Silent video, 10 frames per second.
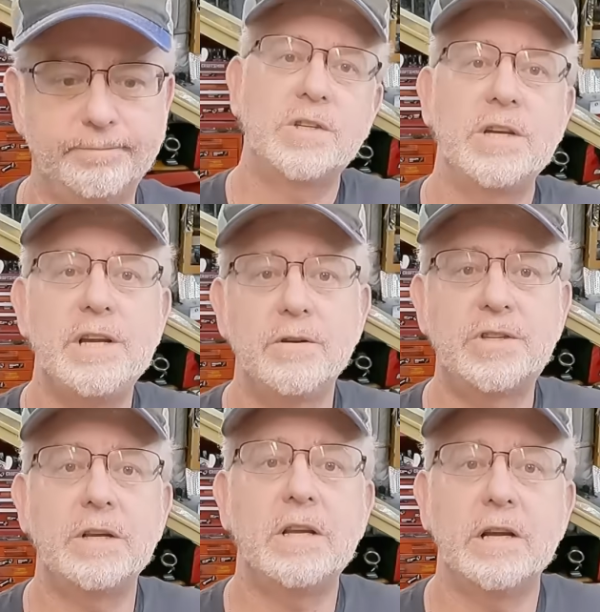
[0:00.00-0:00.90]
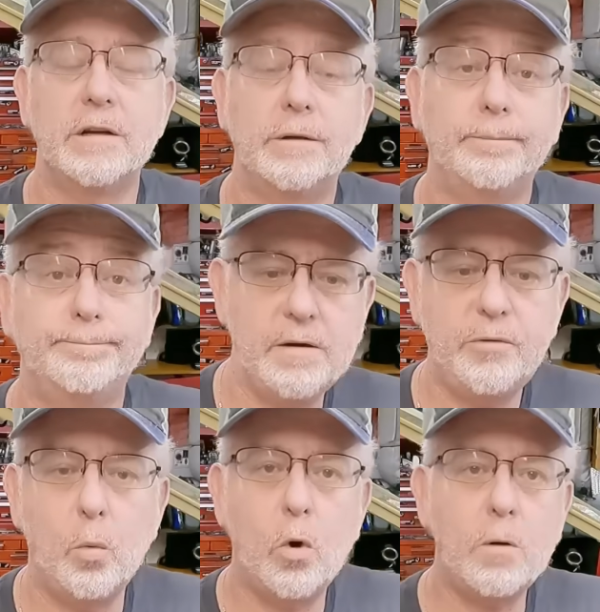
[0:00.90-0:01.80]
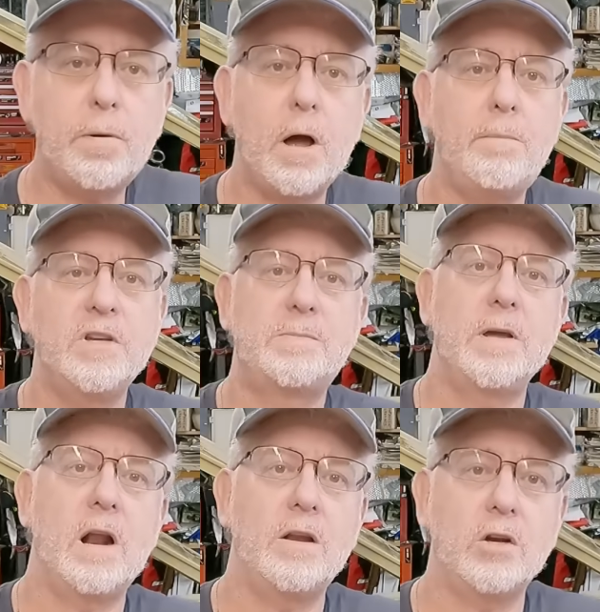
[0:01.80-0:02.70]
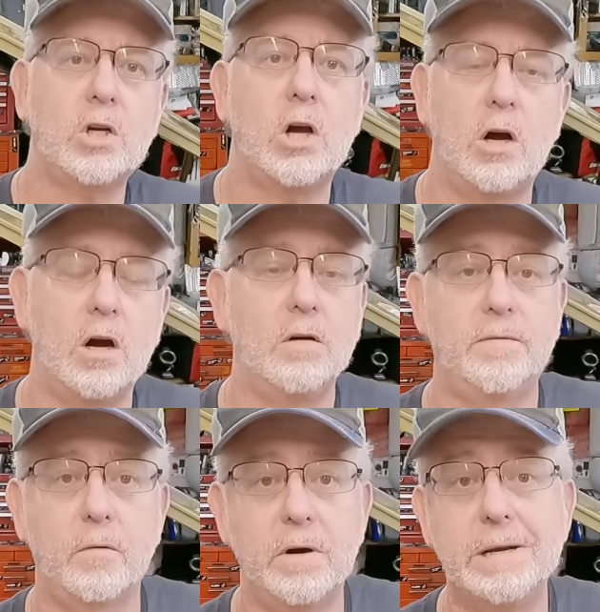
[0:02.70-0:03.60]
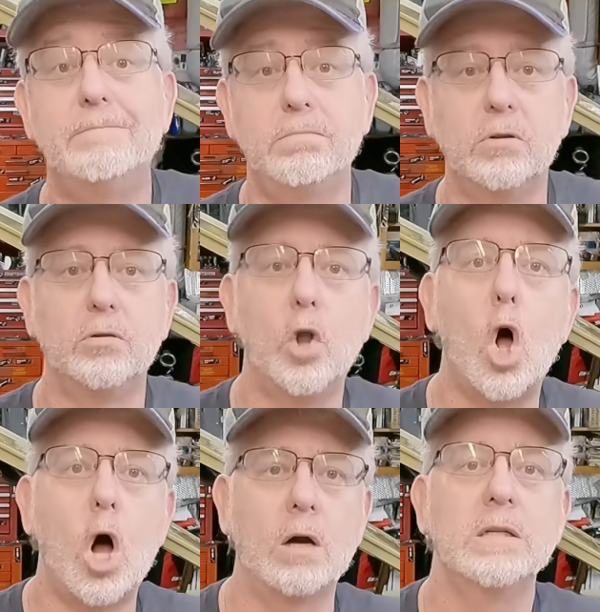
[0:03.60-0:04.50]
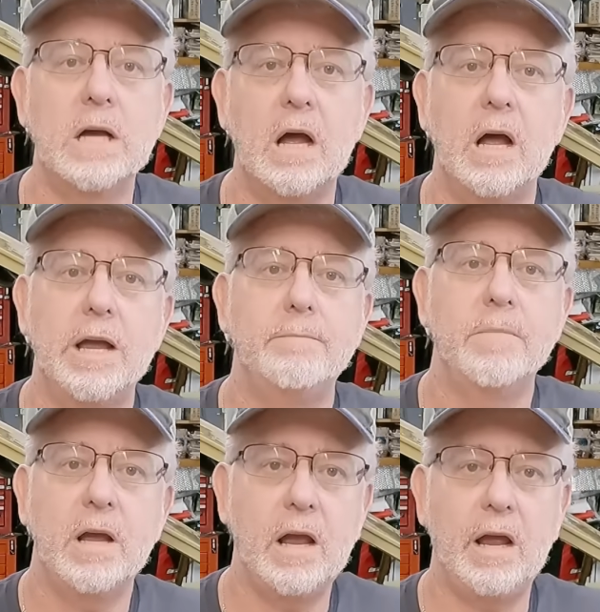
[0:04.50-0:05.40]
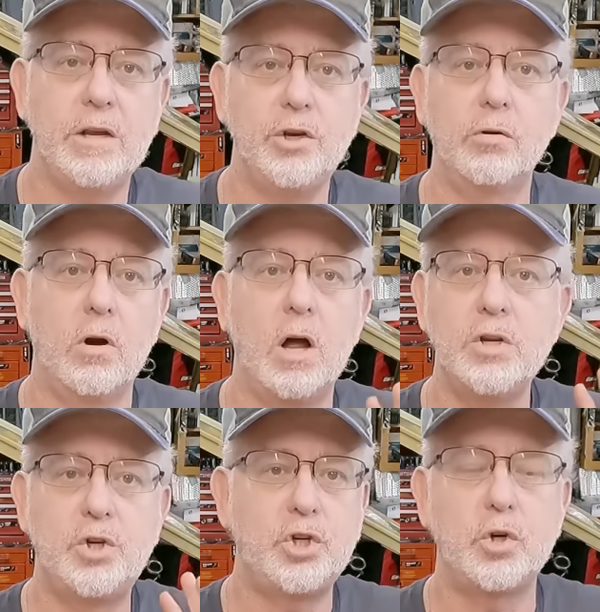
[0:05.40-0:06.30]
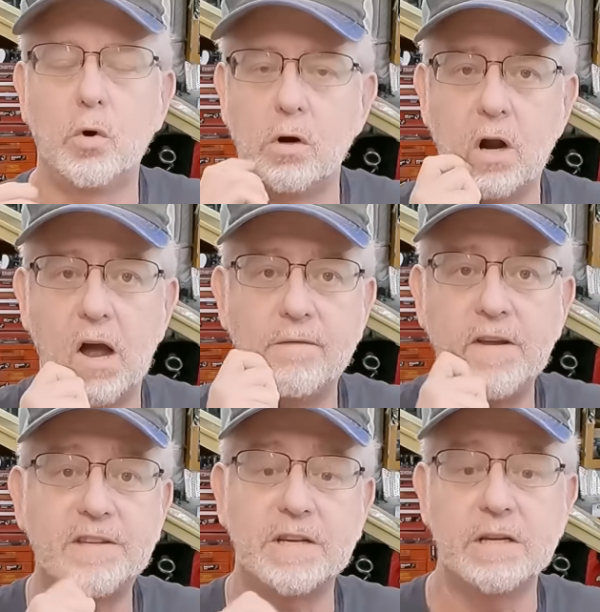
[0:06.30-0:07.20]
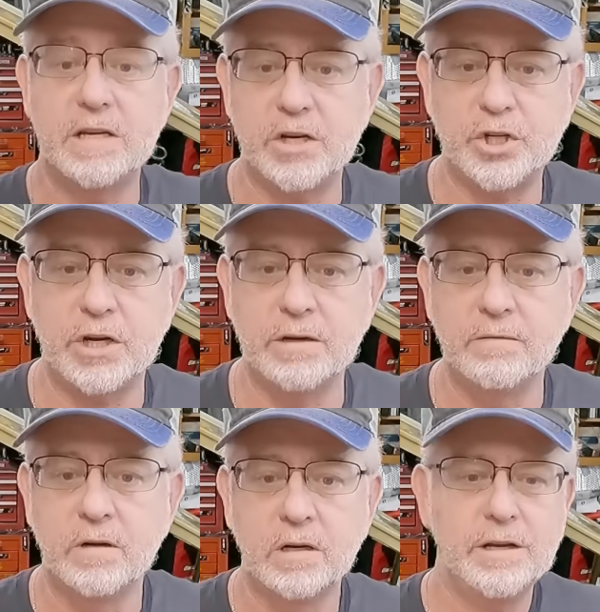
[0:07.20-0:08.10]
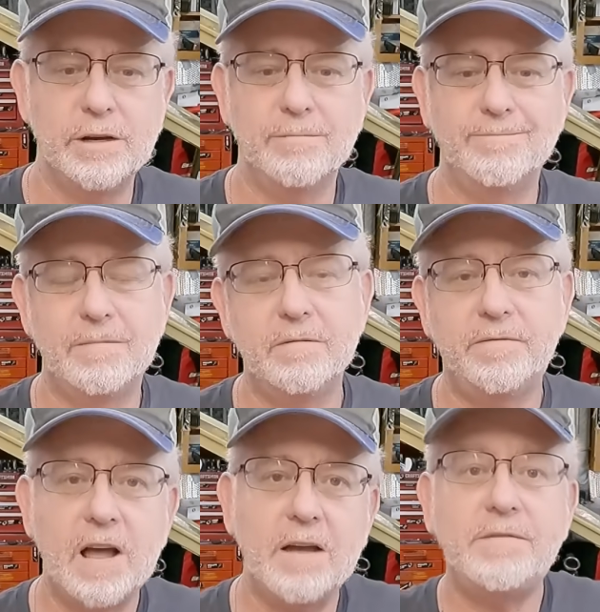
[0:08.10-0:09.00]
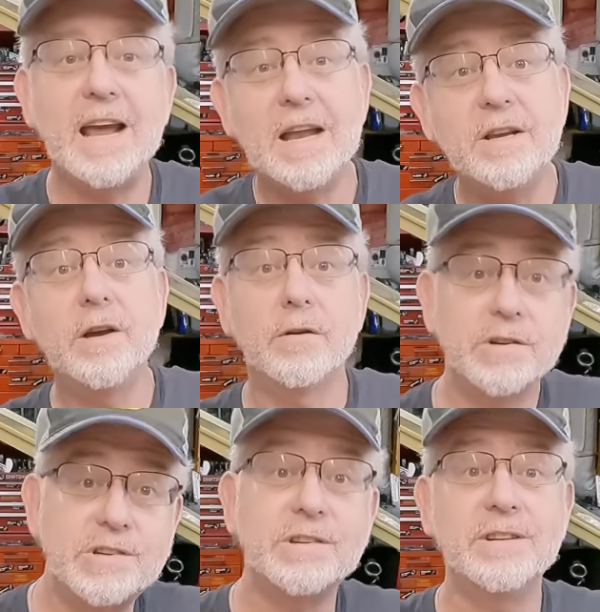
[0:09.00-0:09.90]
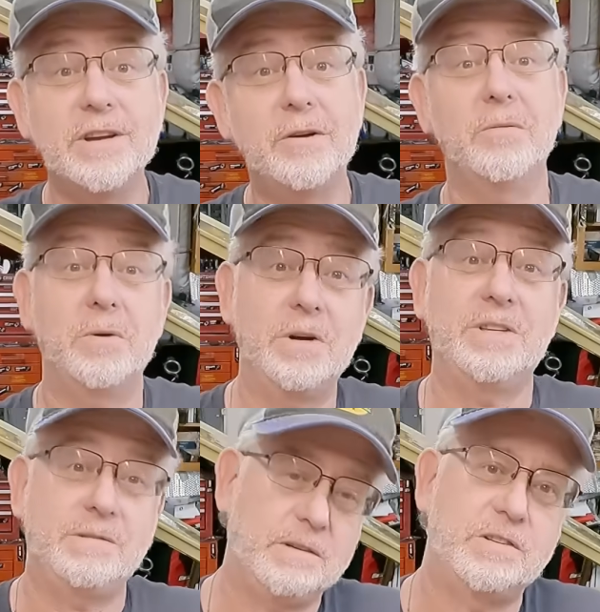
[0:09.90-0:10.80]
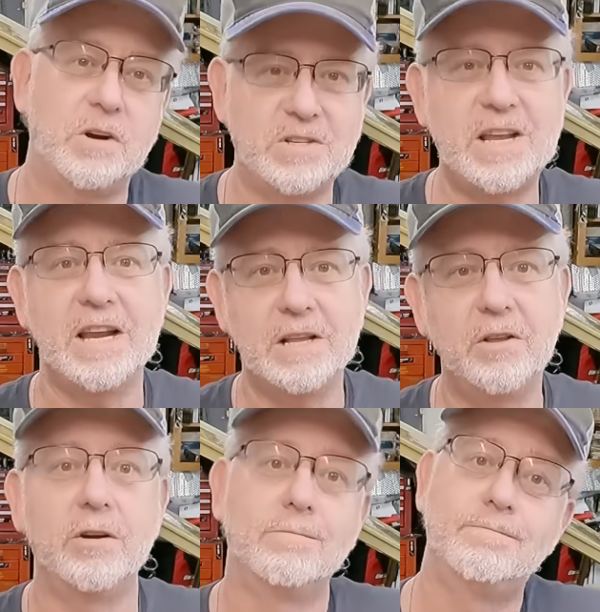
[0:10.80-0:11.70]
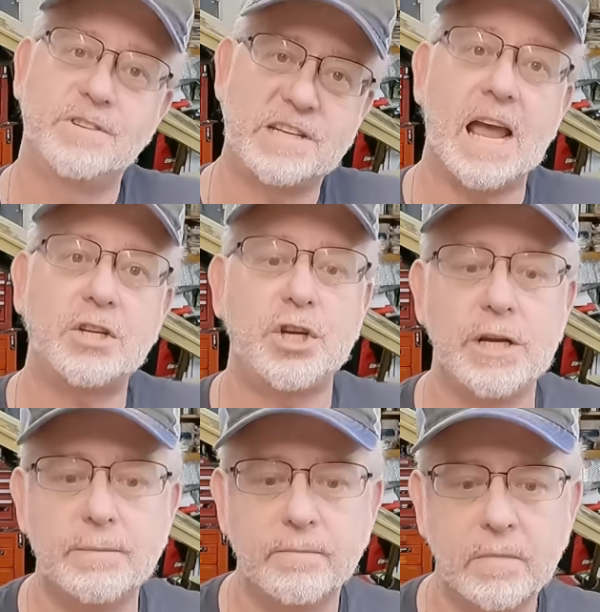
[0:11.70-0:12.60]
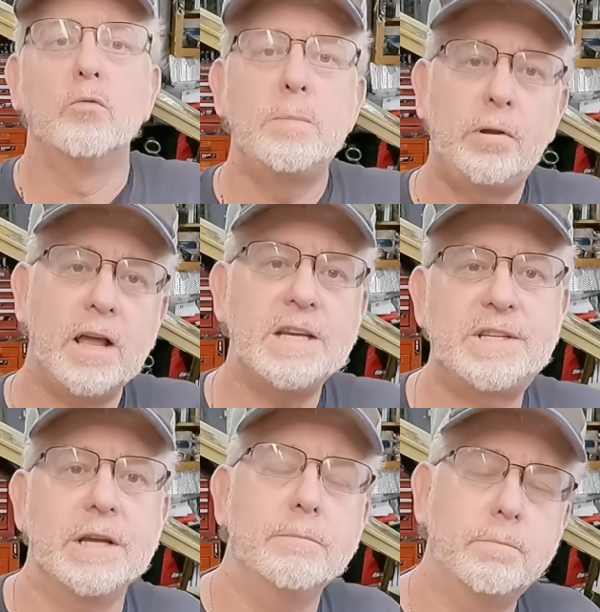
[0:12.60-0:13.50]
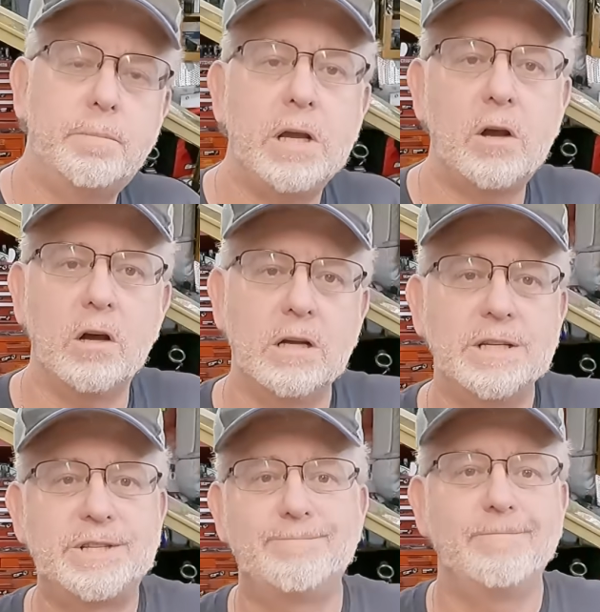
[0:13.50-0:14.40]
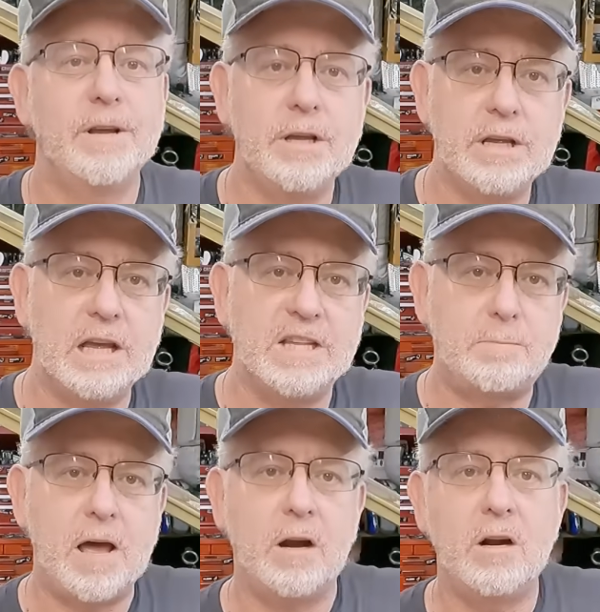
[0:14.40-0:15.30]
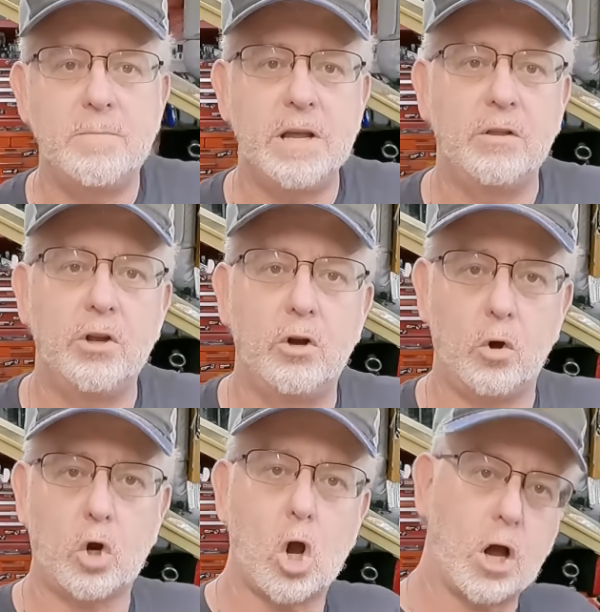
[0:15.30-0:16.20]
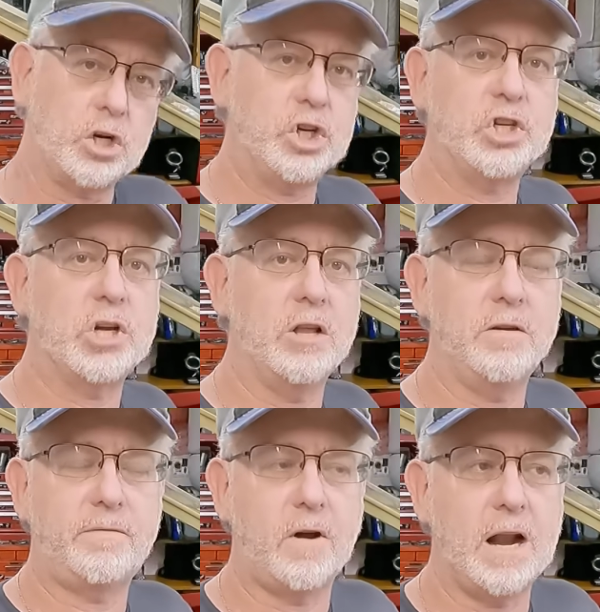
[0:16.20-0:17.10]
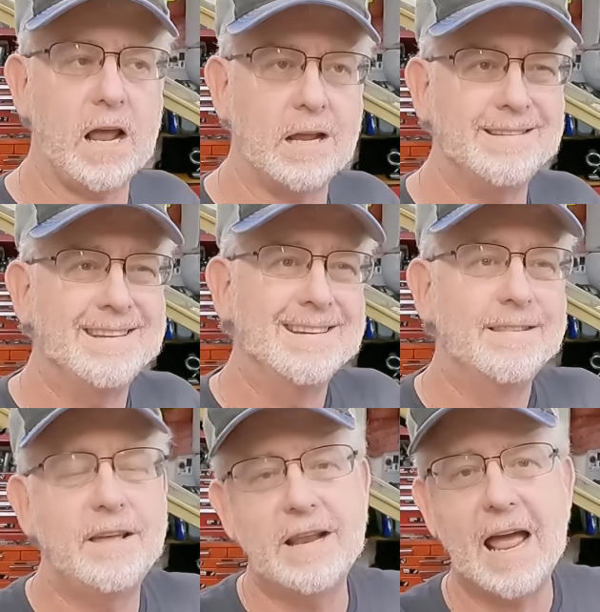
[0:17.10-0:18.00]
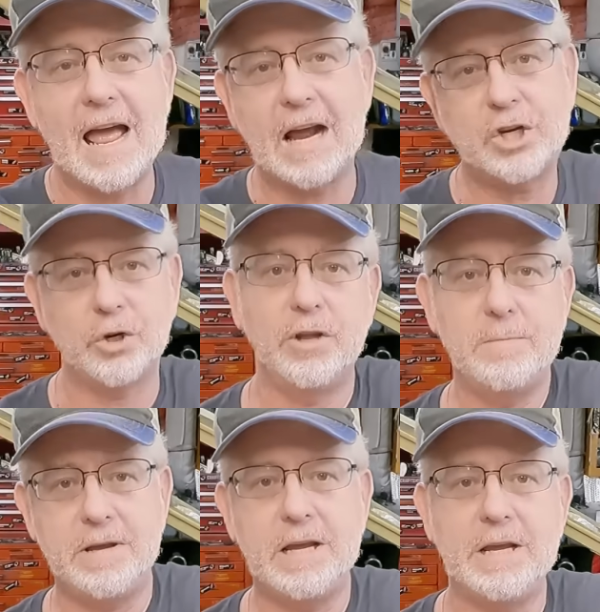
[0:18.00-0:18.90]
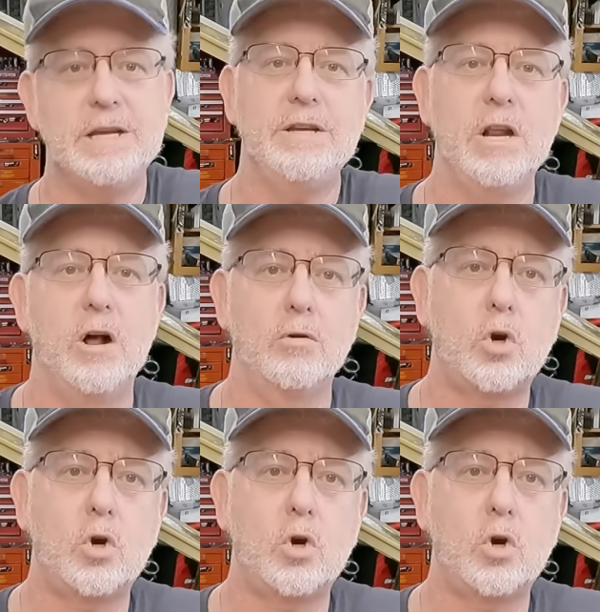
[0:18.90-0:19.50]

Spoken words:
So here's the deal. If the water pump has been on the car for a long time and you're unsure of its condition, 5-10 years, where it starts getting a little sketchy, replace it, because it's better to be a little cautious on the front end than to actually be,